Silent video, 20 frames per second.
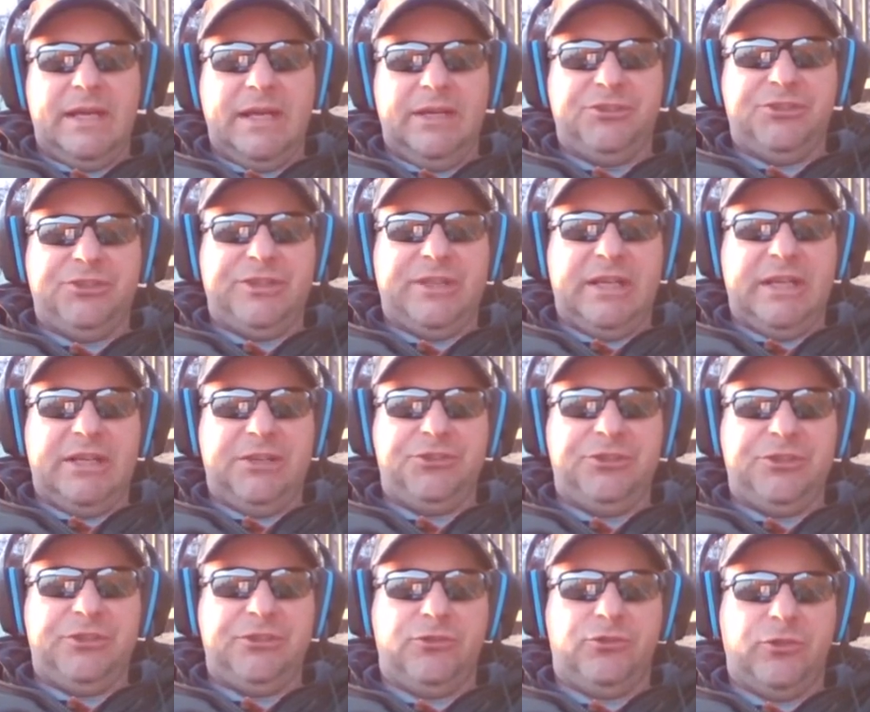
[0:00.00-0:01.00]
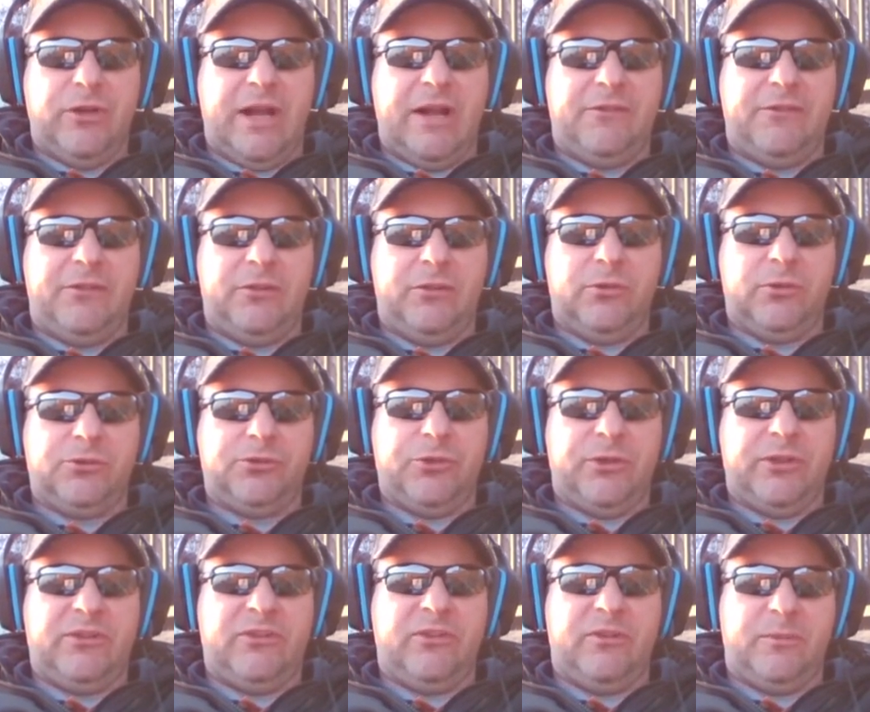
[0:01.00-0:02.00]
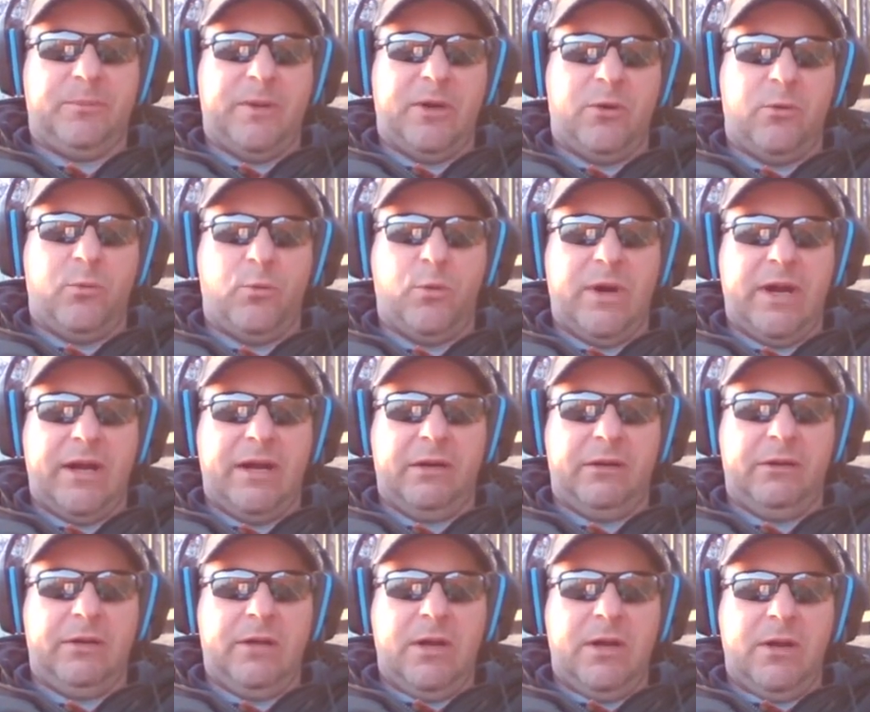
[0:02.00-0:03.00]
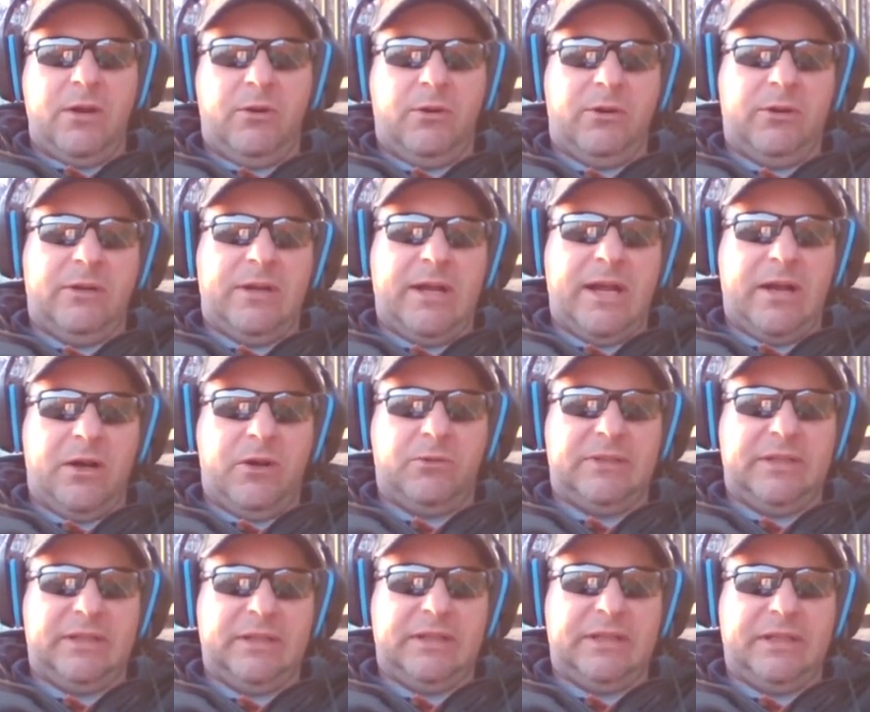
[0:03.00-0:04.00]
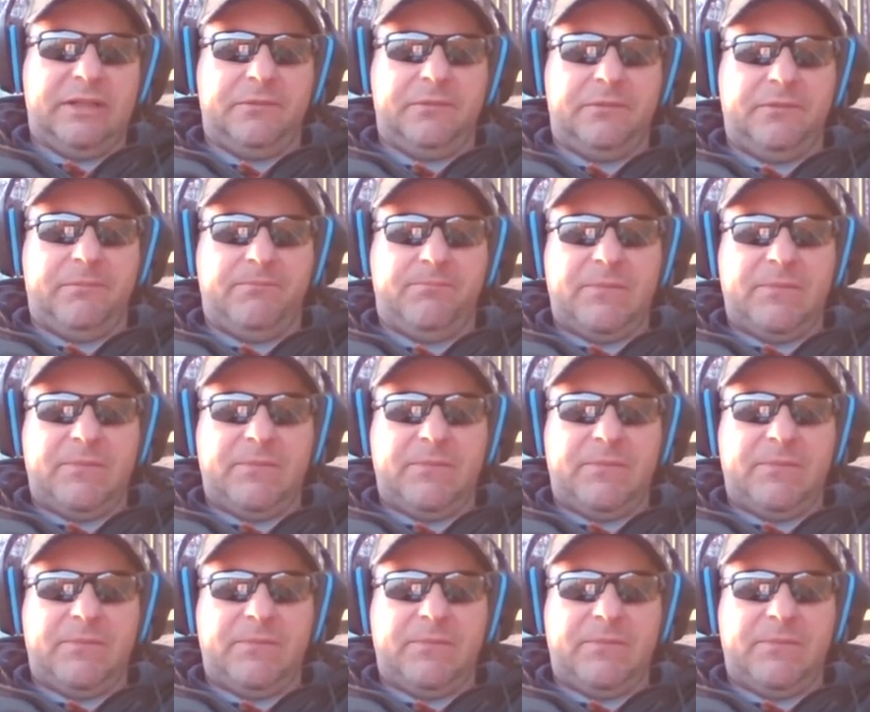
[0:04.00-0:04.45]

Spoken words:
education, travel, or choices about where or how to live.